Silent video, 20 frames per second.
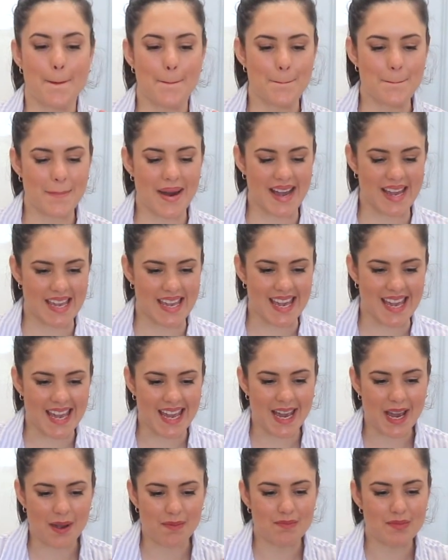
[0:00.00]
My
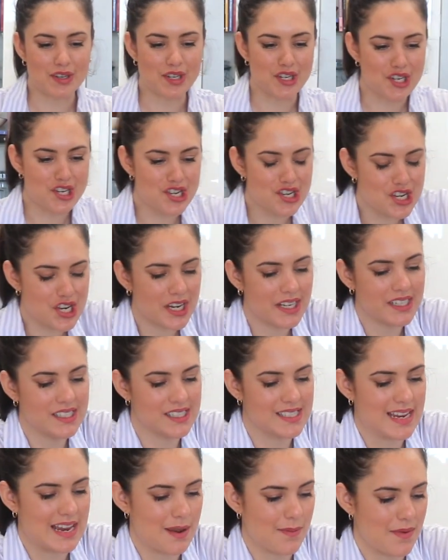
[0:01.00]
ham
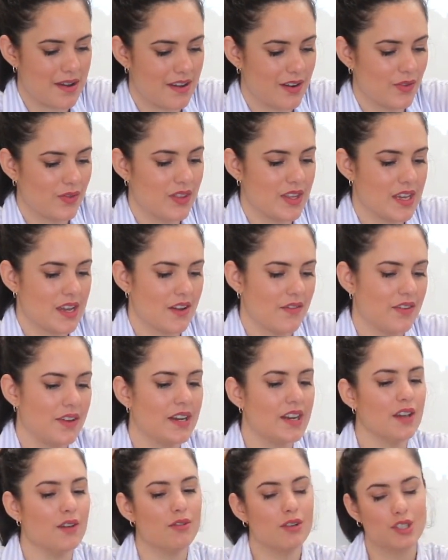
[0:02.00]
just came out of the
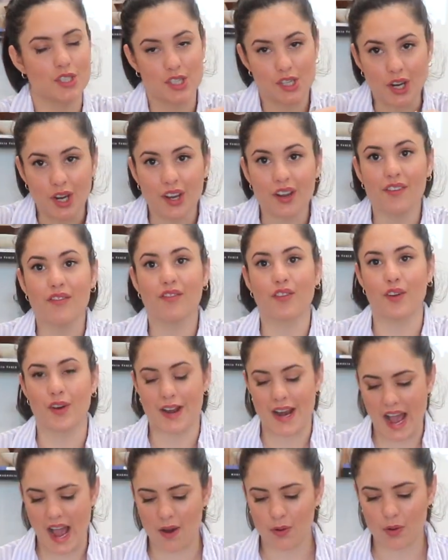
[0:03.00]
oven. It was cooking for
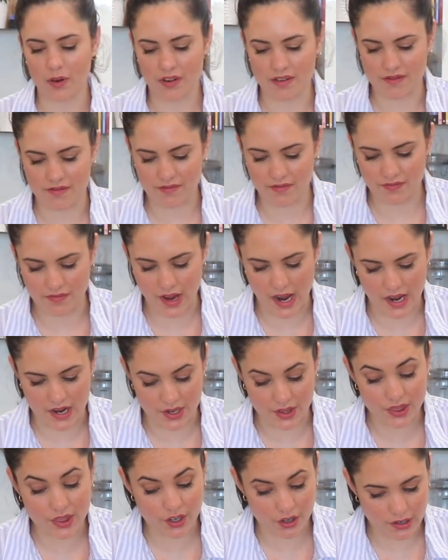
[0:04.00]
an hour and
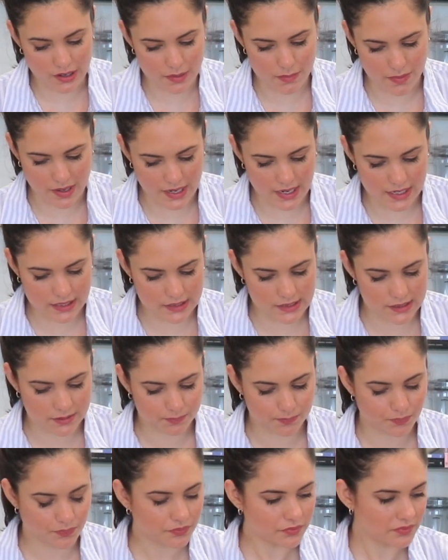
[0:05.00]
30 minutes.
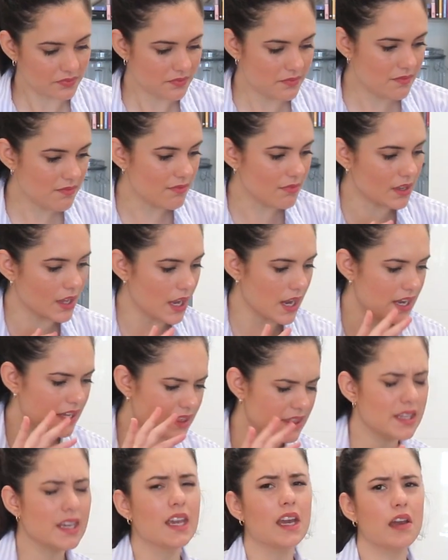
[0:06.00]
I
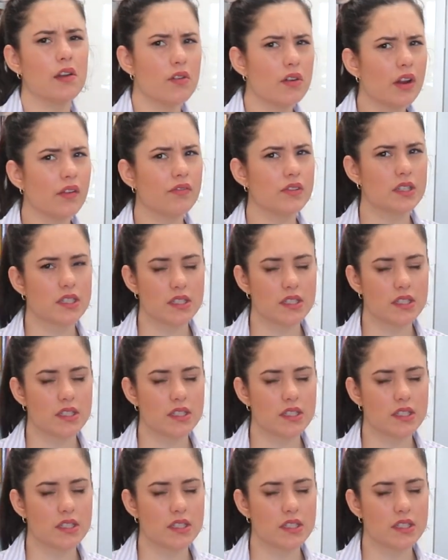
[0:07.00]
think it could